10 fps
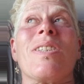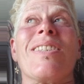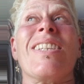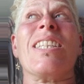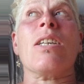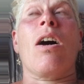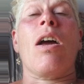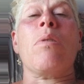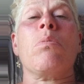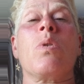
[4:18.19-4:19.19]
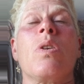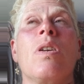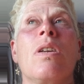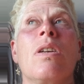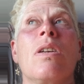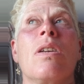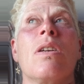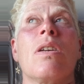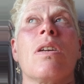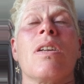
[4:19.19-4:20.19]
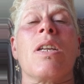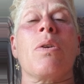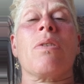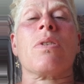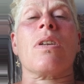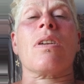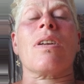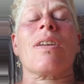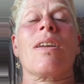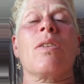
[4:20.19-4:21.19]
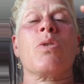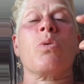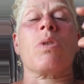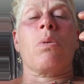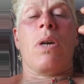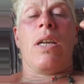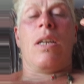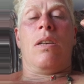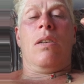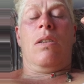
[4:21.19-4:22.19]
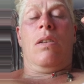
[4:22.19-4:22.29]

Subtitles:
the time, and you have to talk your way in,